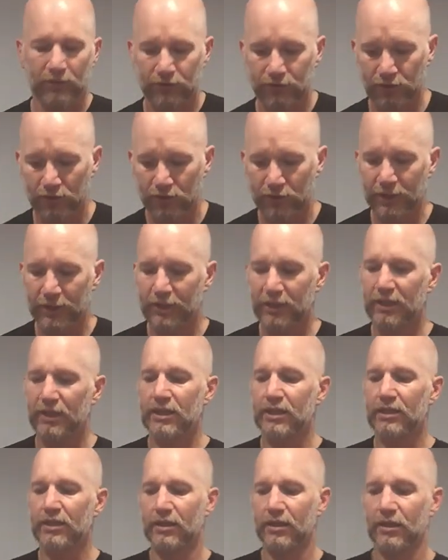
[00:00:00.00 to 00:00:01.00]
doing
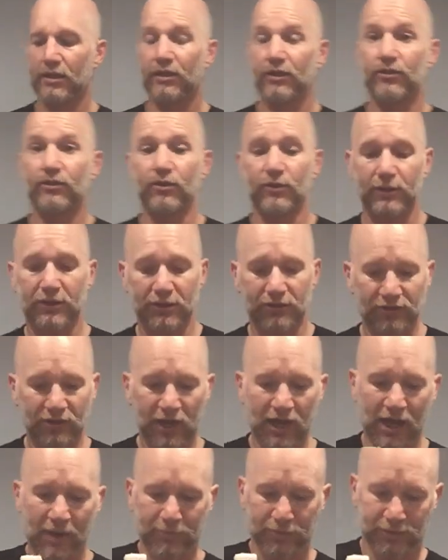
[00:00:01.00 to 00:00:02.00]
the
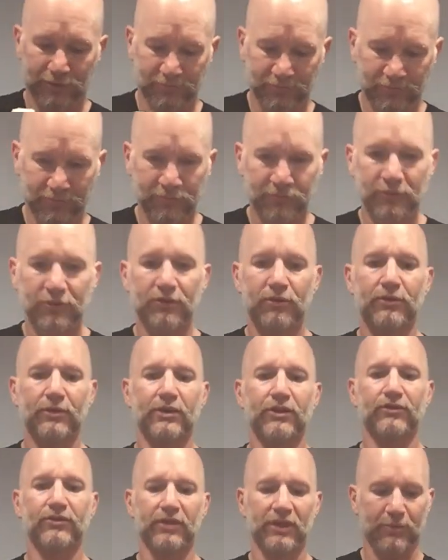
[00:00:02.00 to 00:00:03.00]
top,
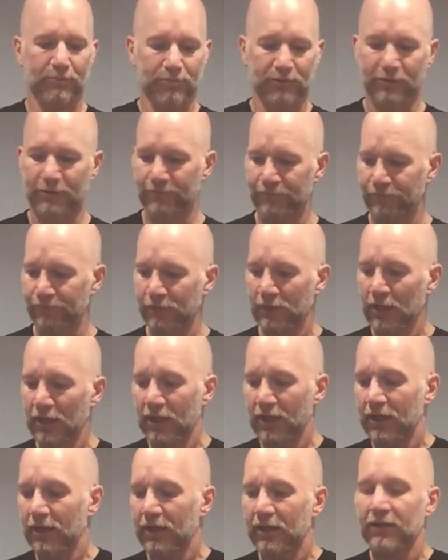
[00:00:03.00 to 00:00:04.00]
doing the tip.
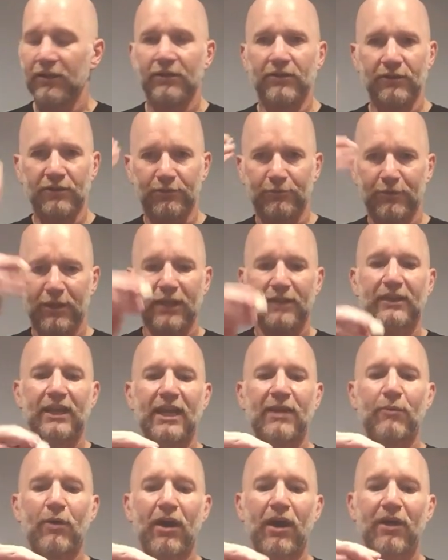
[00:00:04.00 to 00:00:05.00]
This pad
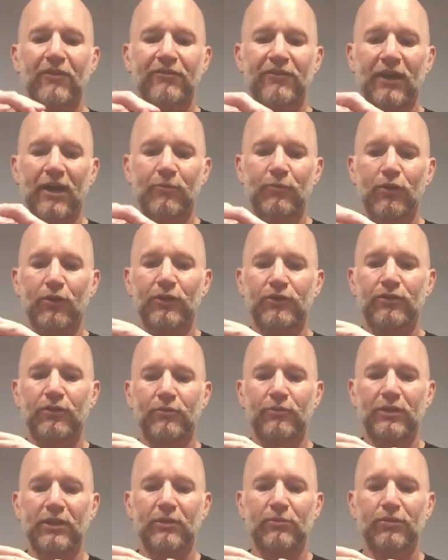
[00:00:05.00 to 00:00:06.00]
came off. I'm going
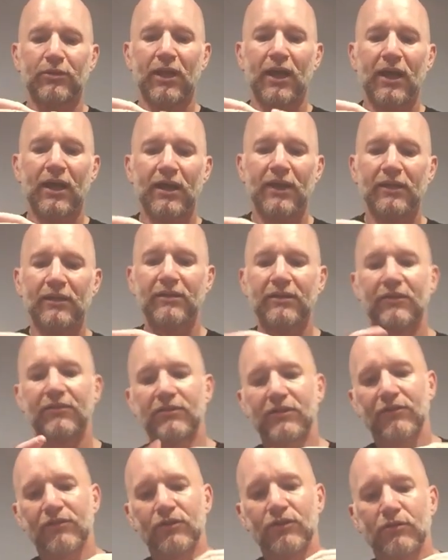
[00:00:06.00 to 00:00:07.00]
to reapply.
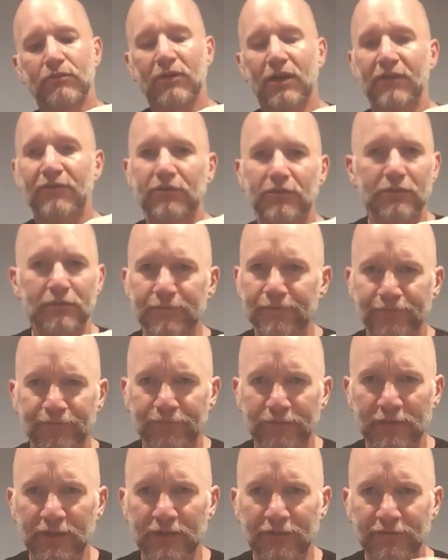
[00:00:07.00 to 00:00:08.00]
If you have a new rifle,
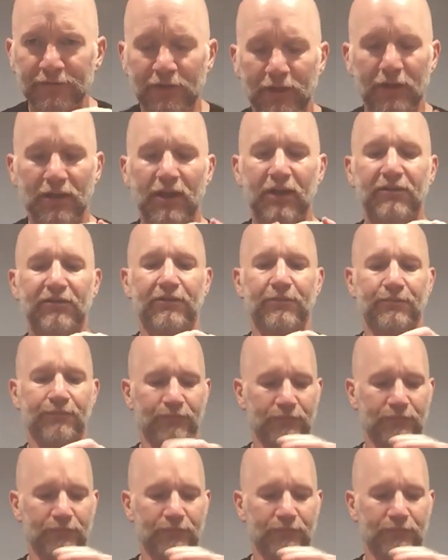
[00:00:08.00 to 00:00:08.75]
didn't fall off.